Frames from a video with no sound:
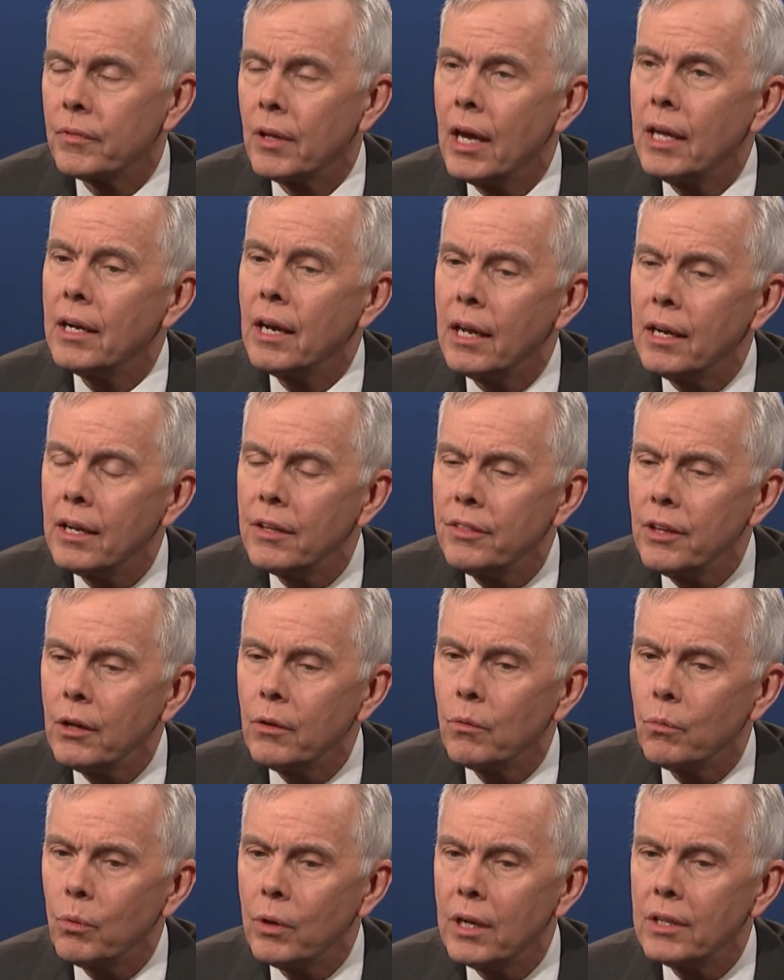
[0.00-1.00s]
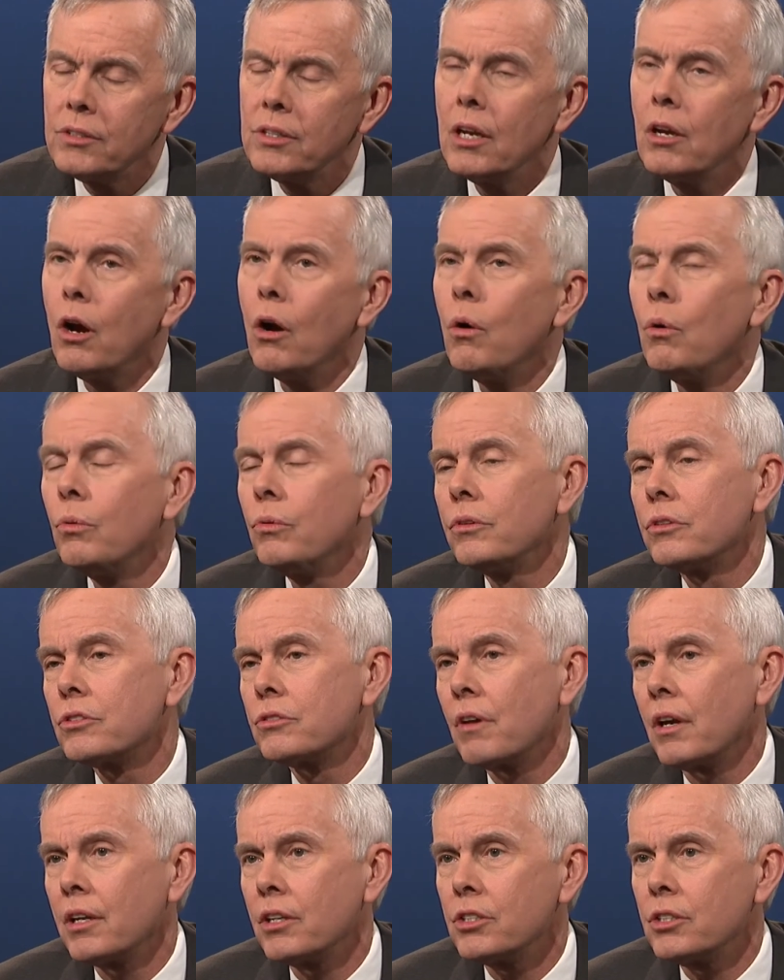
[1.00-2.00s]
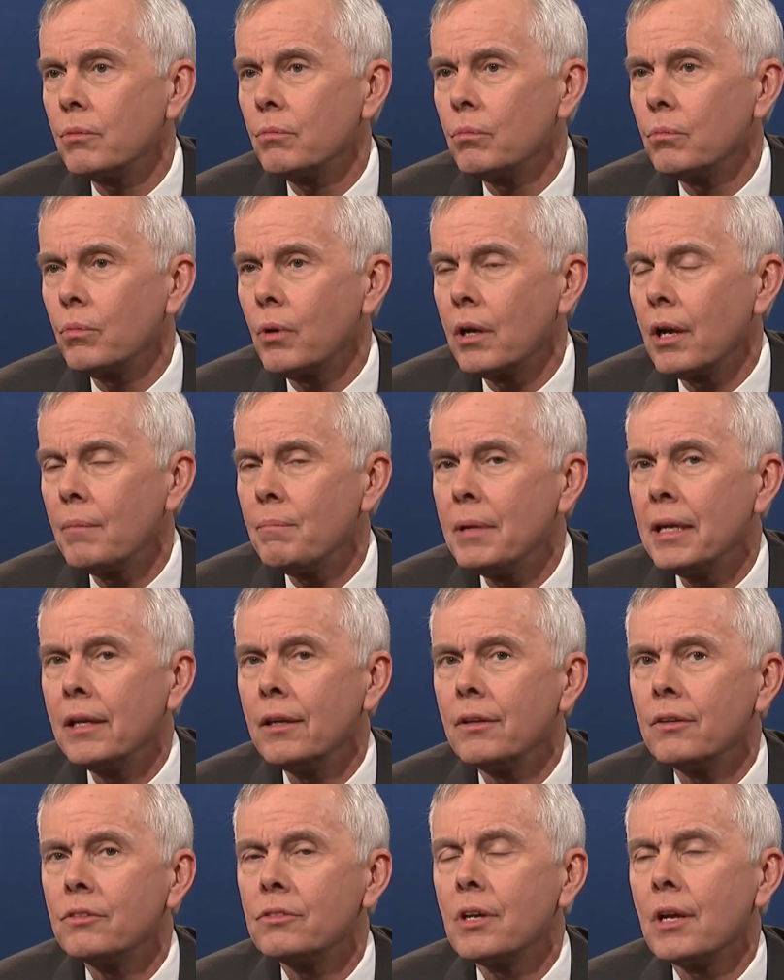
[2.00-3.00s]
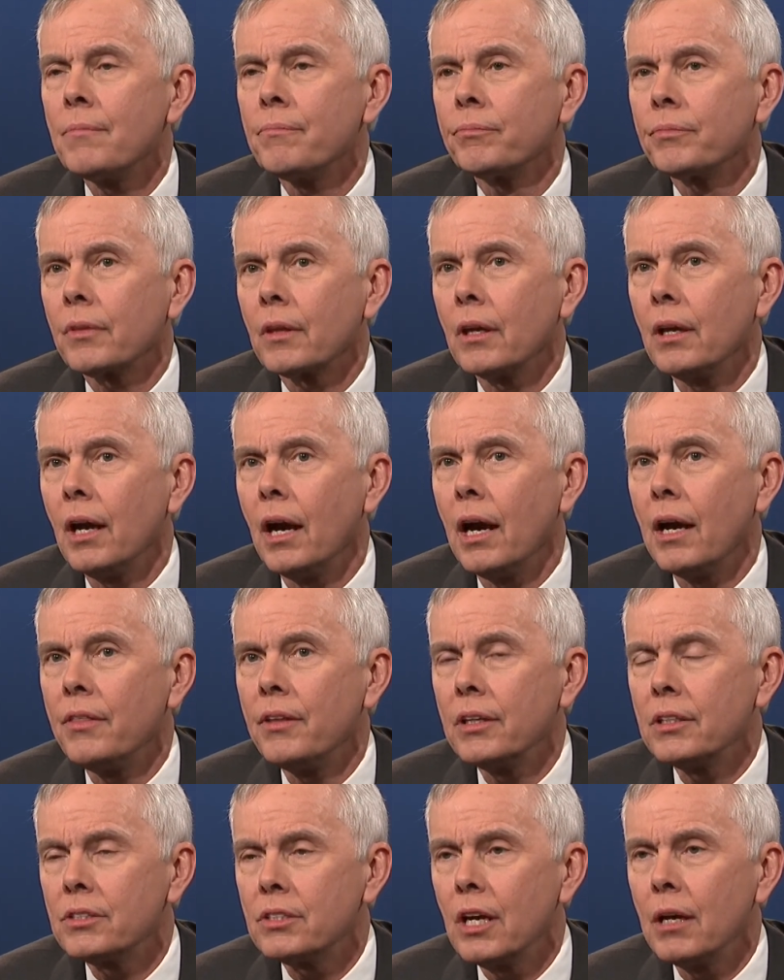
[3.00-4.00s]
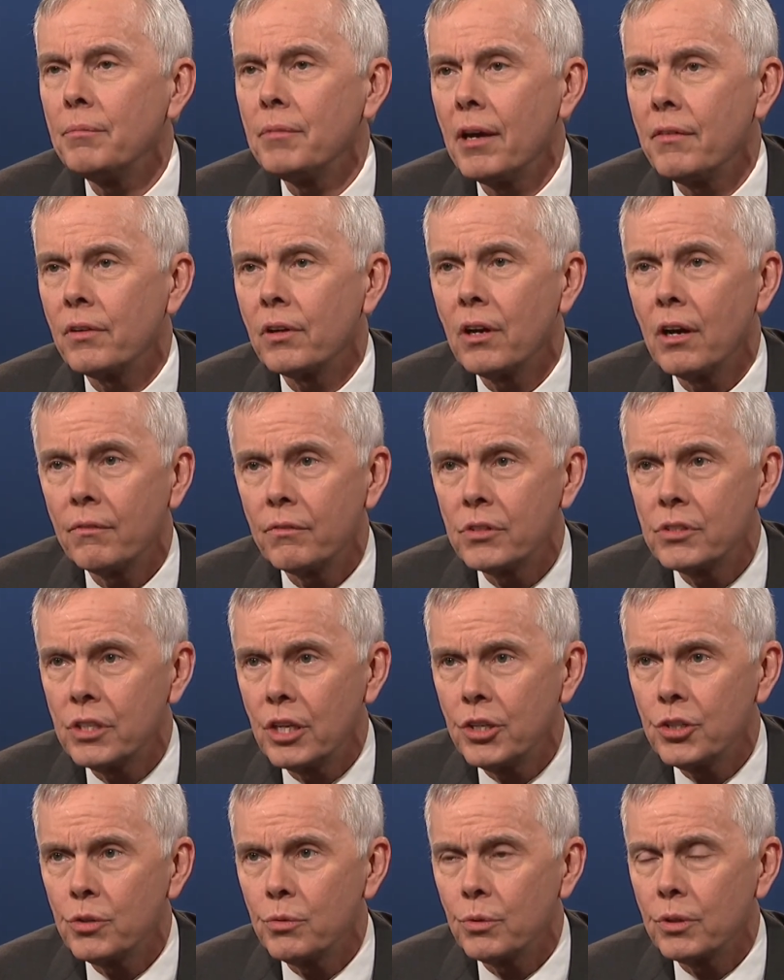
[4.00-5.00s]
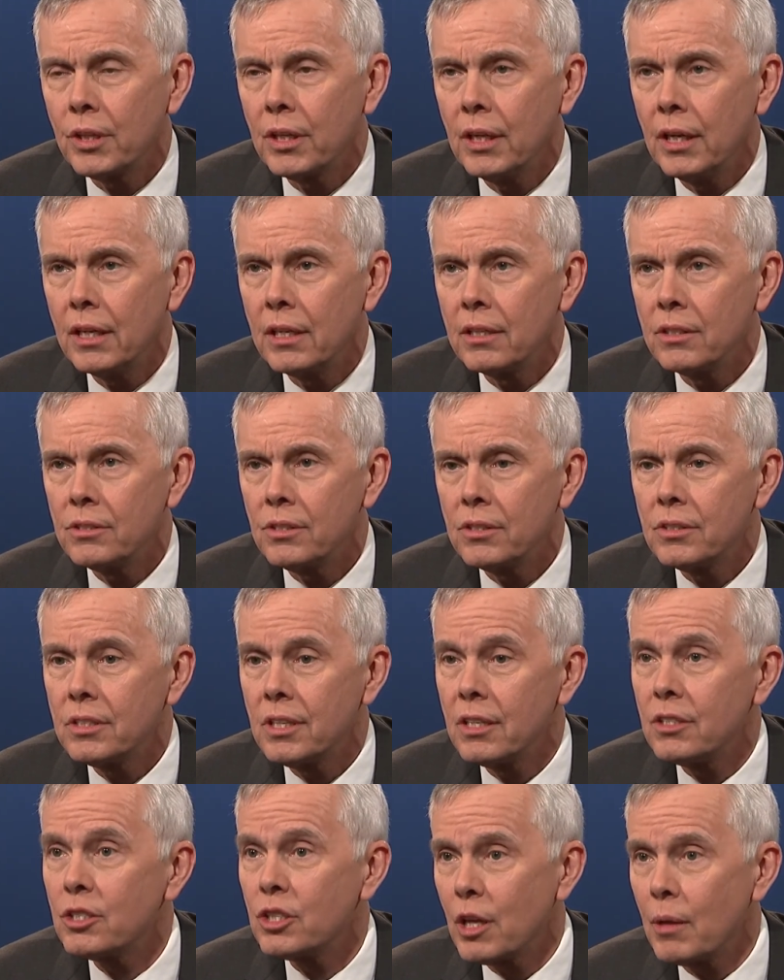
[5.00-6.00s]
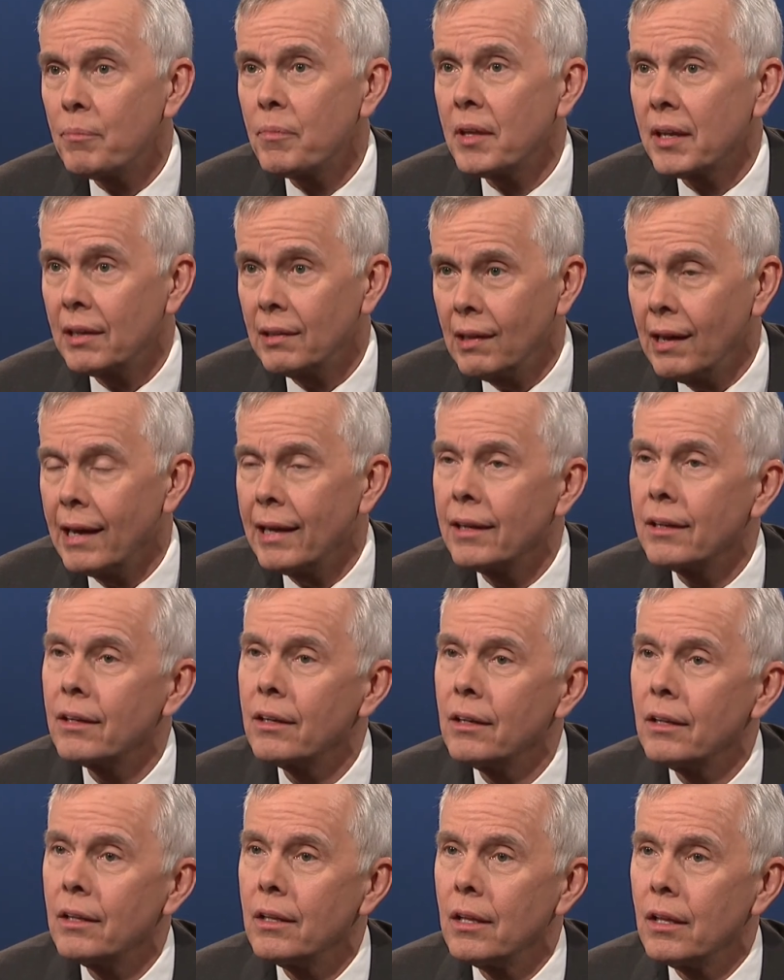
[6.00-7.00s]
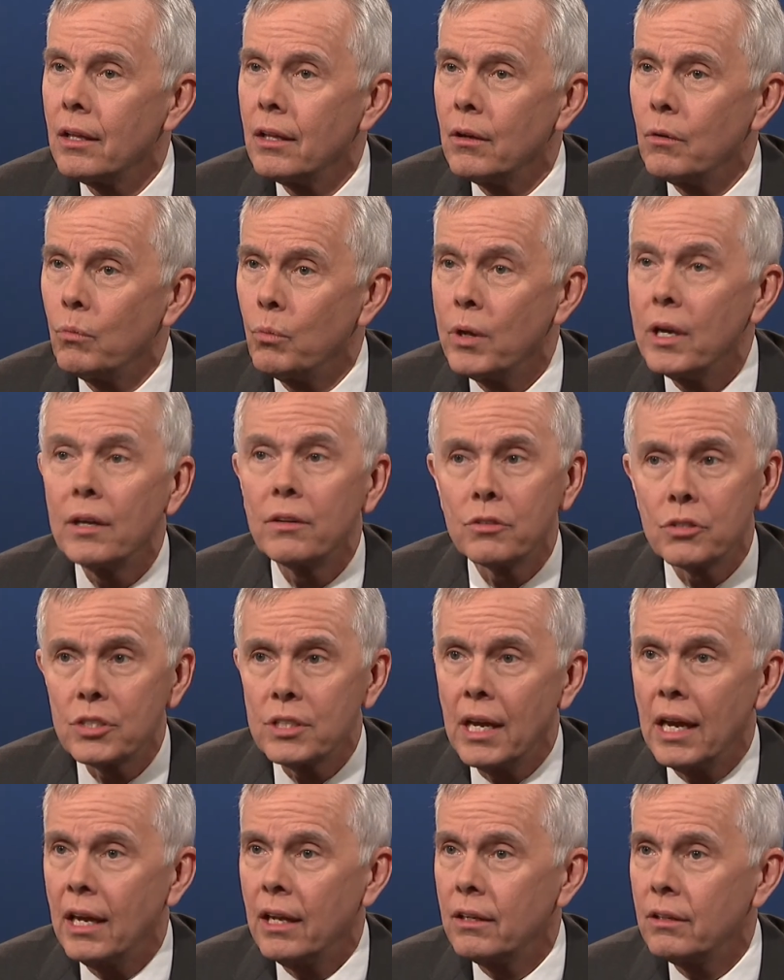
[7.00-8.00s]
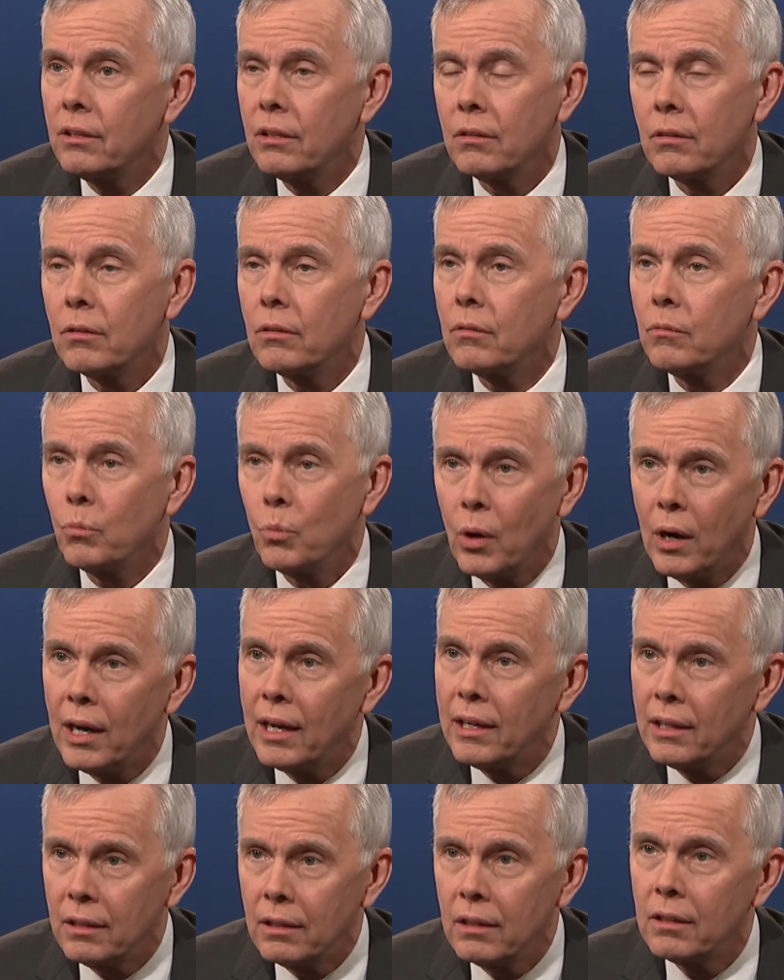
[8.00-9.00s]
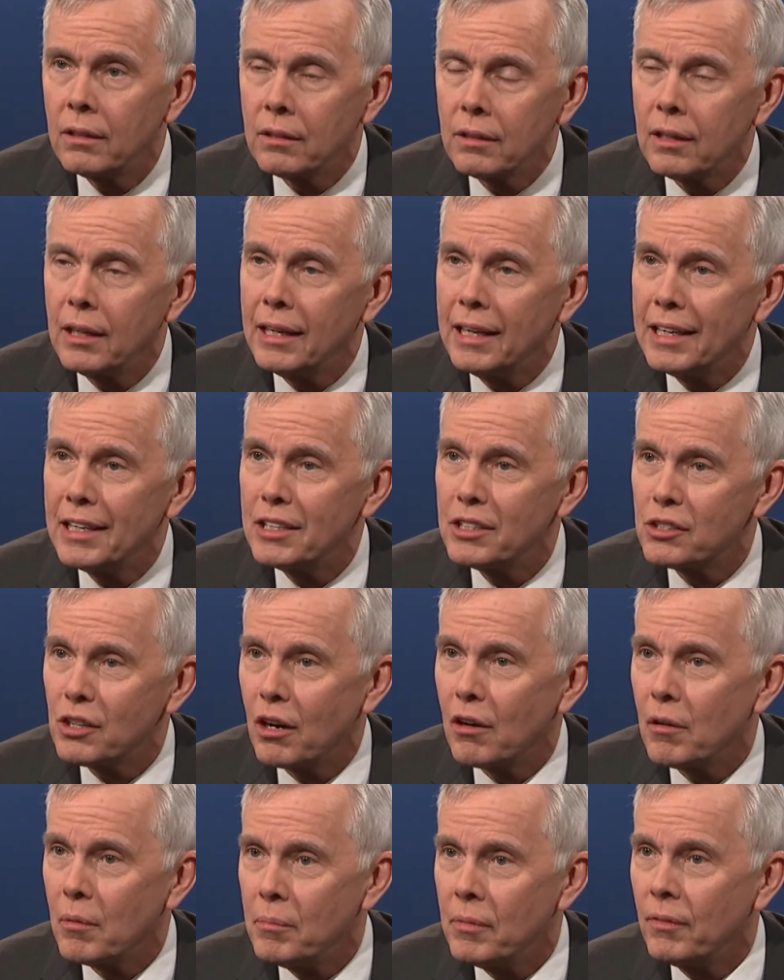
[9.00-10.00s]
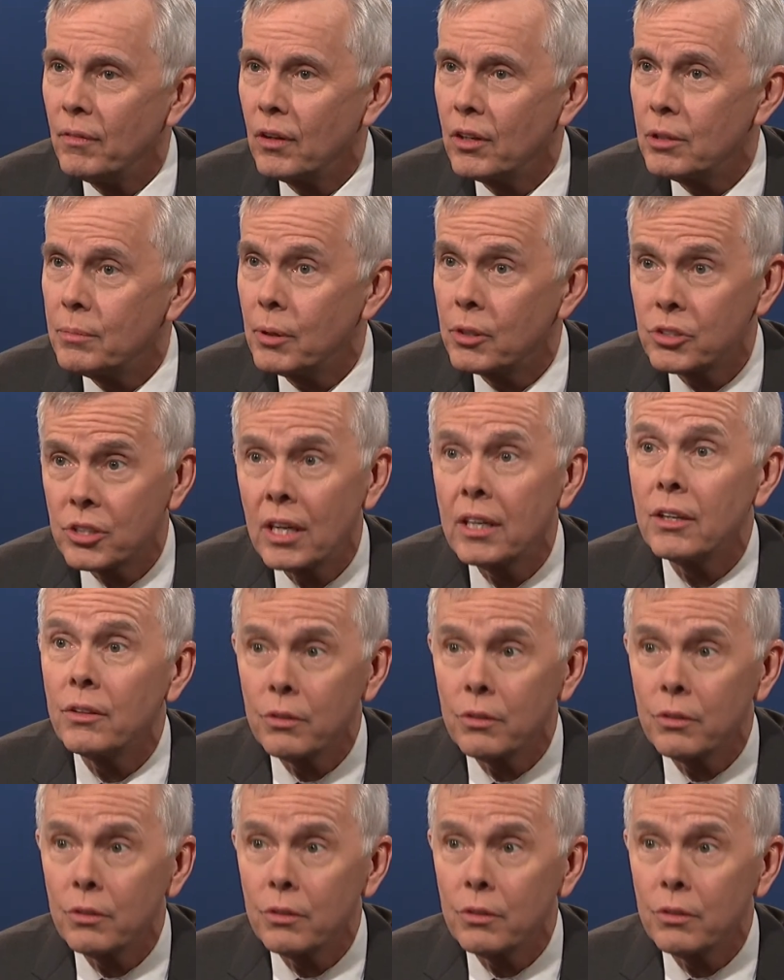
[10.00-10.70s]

And I think when I say own the strategy, what I mean is, I think it's time to have a conversation with Canadians that says something like, we understand why Canadians are ambivalent about China.